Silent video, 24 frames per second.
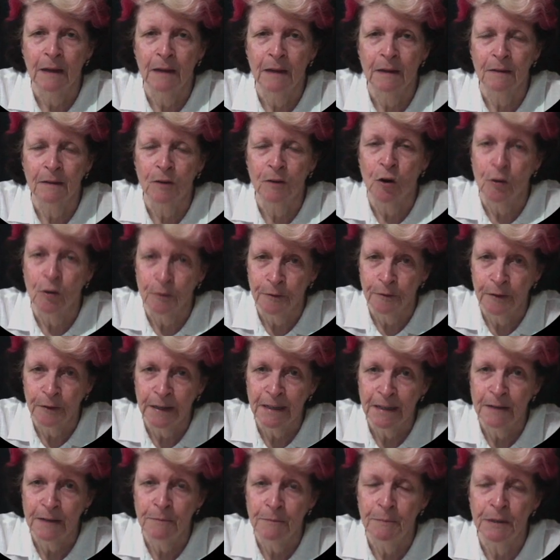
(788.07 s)
conflict
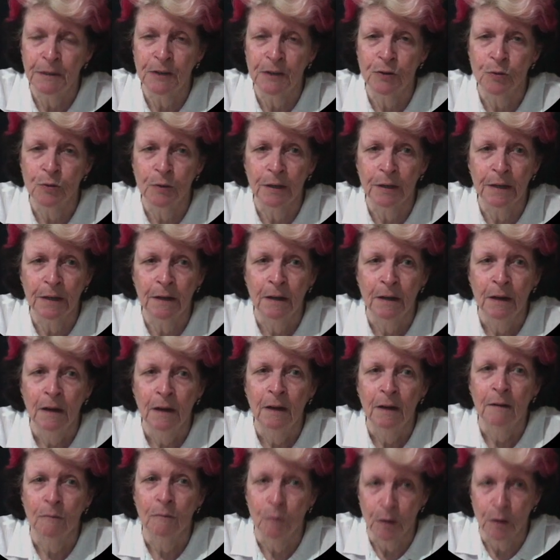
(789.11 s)
between
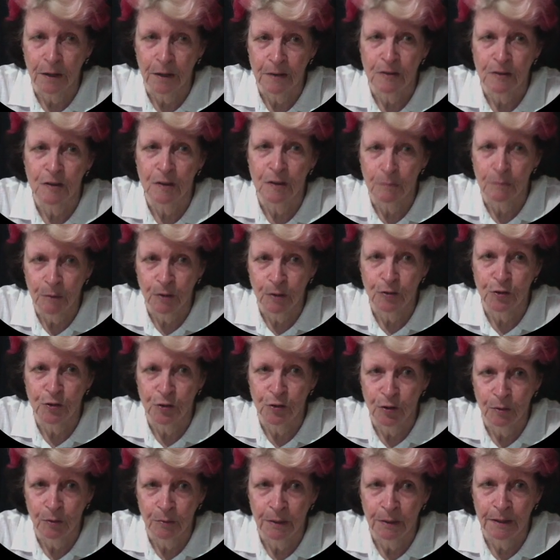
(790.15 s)
what is the most
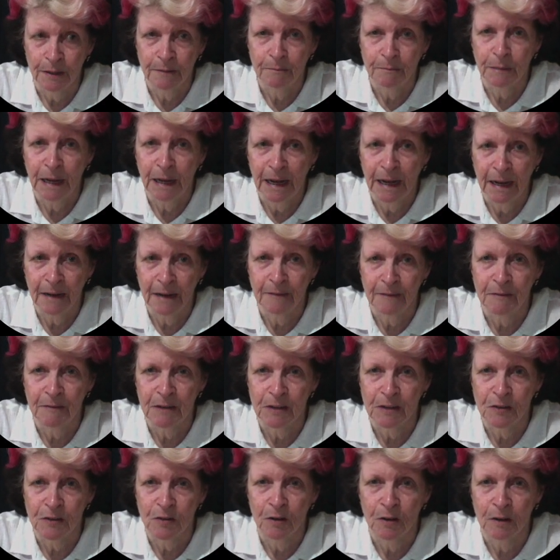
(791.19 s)
dominant part of the
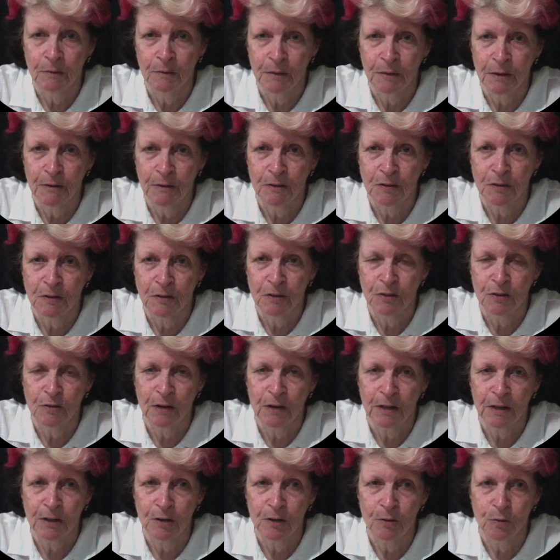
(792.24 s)
design, whether it's the
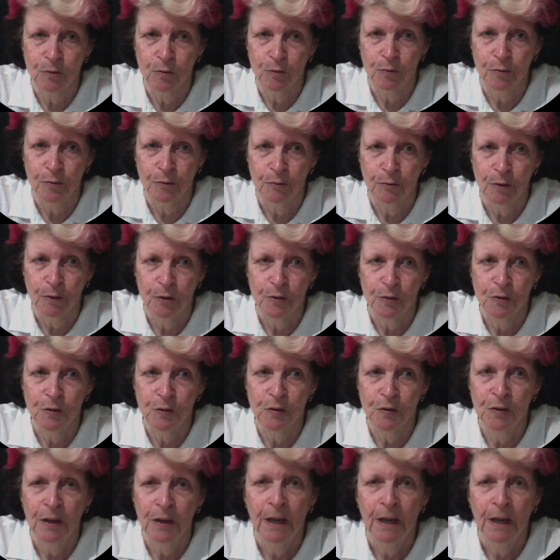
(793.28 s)
structure or the roses.